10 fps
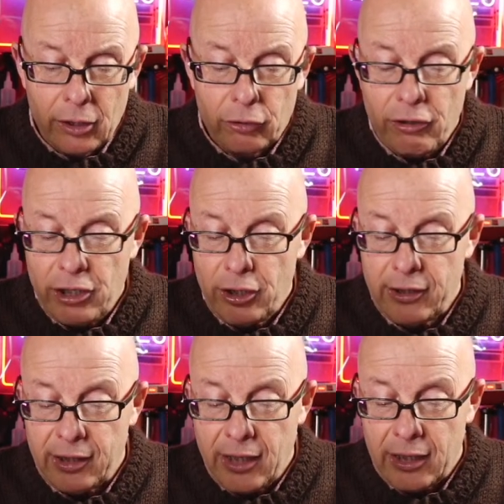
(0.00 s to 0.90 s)
Tradition
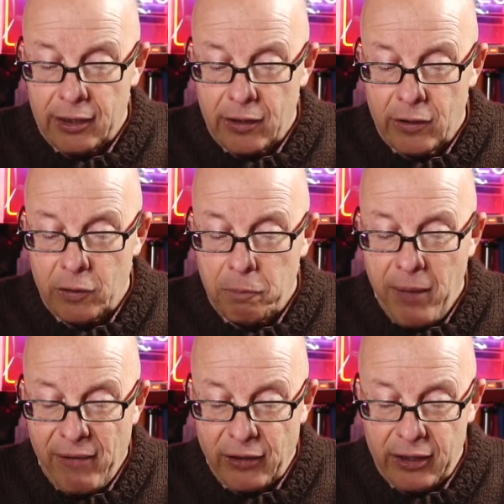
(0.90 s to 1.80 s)
states that
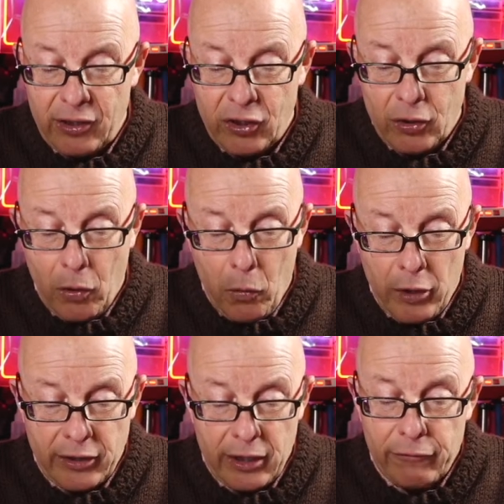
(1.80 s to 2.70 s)
Bevis
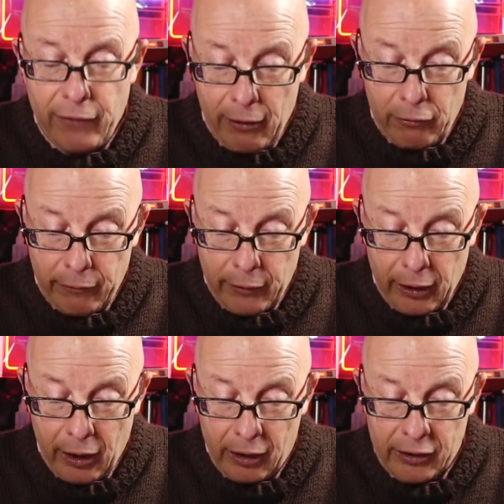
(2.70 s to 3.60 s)
was the founder of the
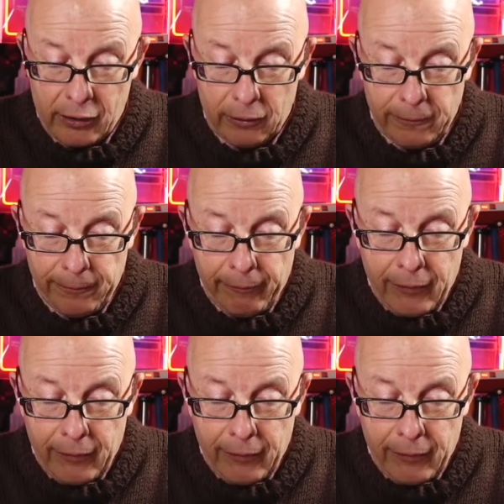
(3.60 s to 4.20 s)
castle,